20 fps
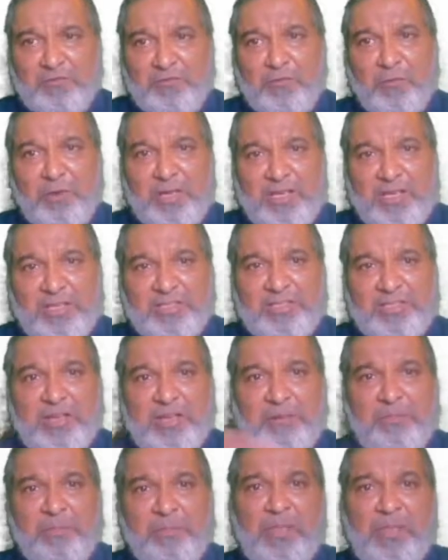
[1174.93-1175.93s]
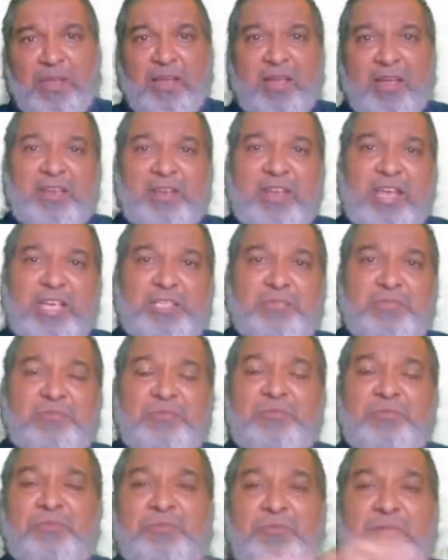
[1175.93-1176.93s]
folding is there. Next,
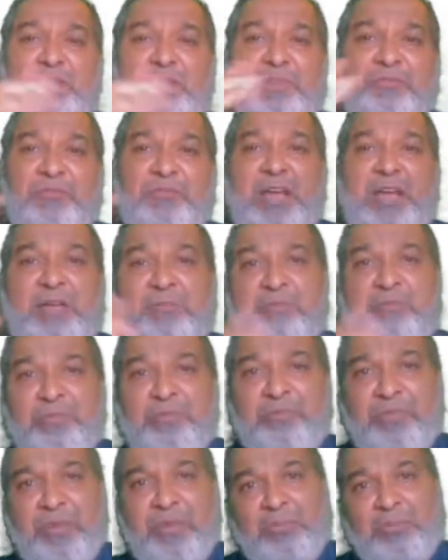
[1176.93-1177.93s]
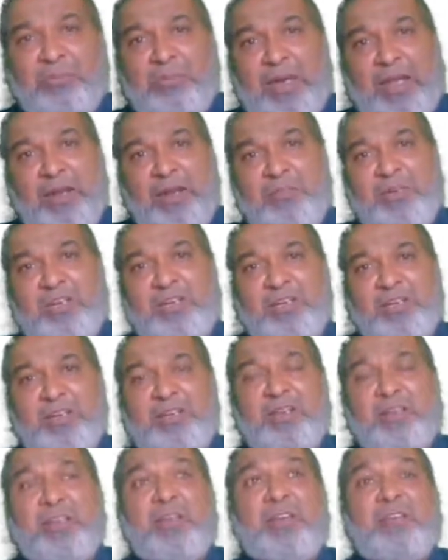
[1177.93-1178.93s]
fifth
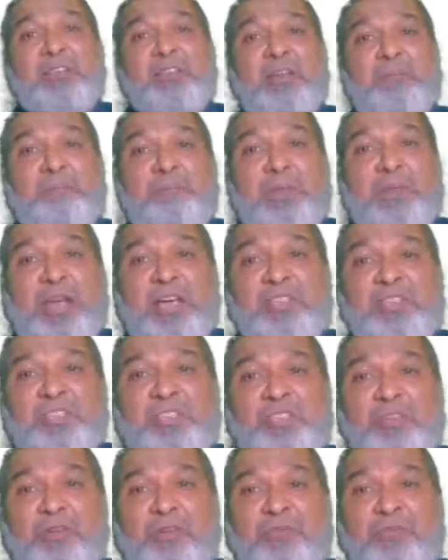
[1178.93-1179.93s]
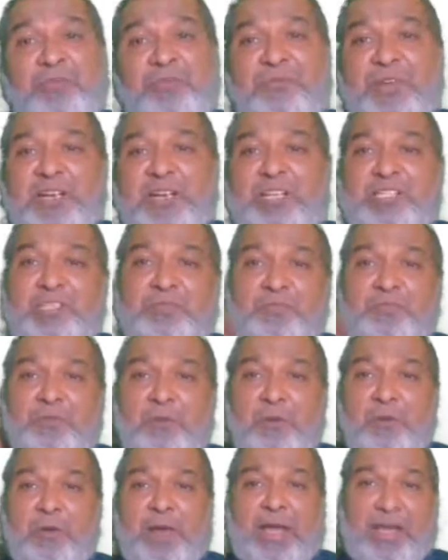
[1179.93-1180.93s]
parameter, the plunge of its
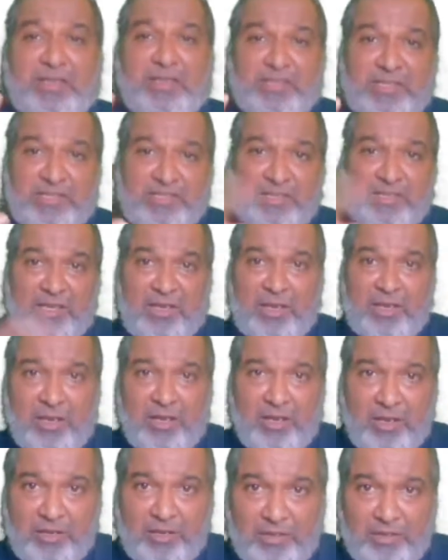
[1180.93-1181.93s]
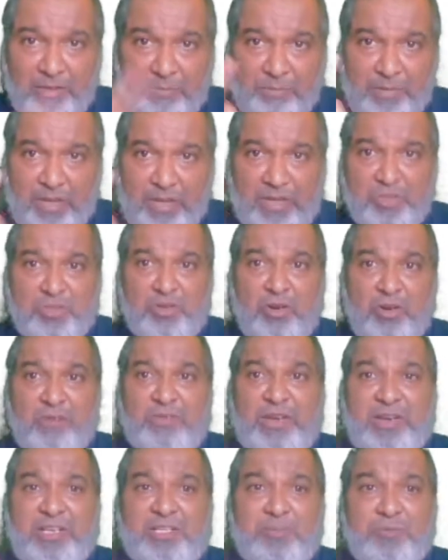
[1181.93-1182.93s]
fold axis. The plunge of
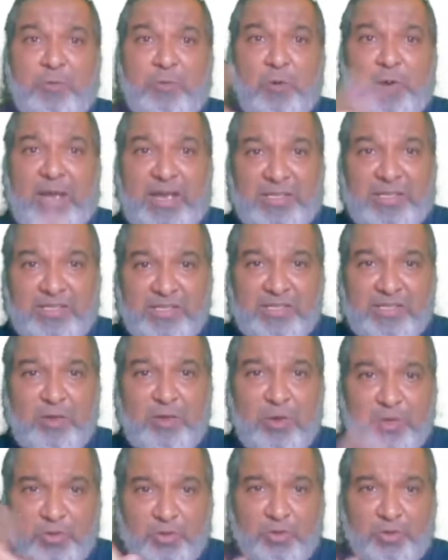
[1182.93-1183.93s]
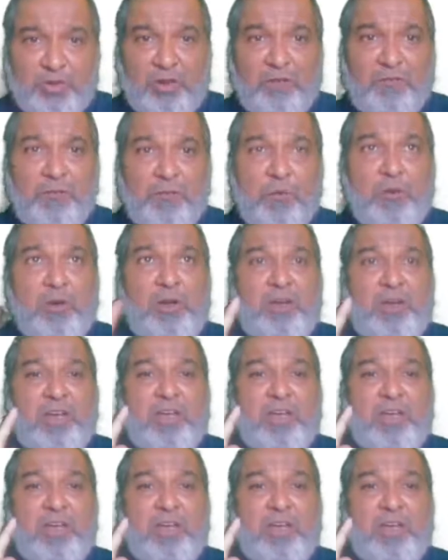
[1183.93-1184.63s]
its fold axis, horizontal fold,